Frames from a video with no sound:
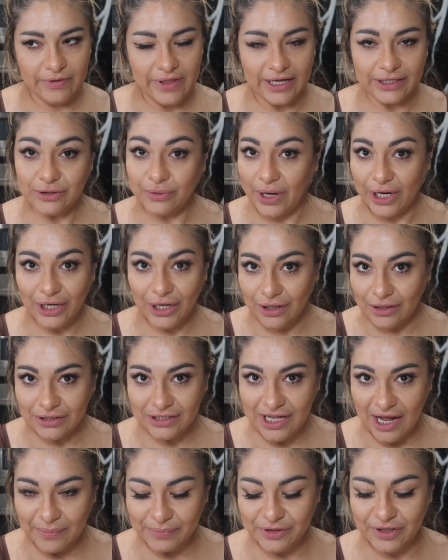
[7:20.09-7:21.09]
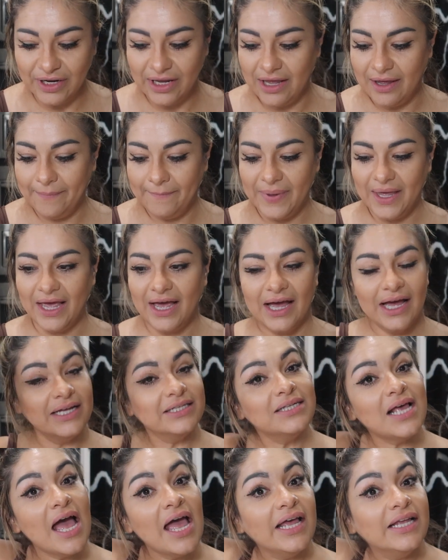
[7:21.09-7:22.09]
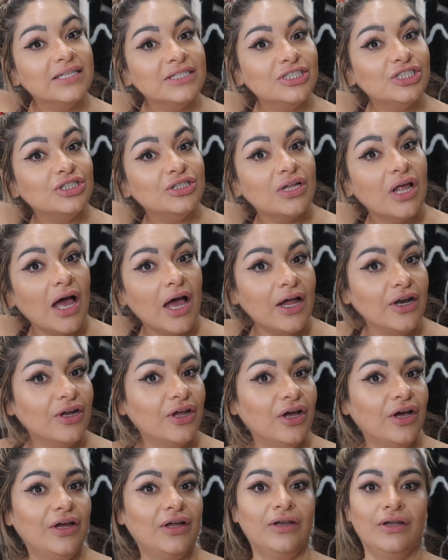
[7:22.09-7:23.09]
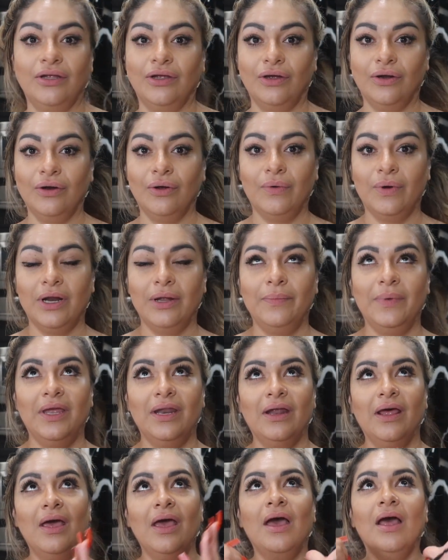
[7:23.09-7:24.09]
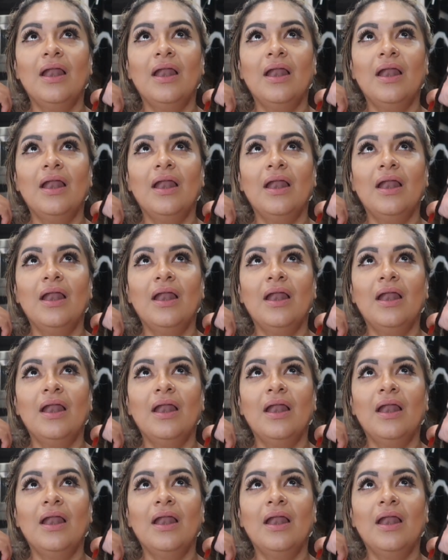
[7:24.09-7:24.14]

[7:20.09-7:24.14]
That's why I need to stop drinking, because it's not good. You know what I mean?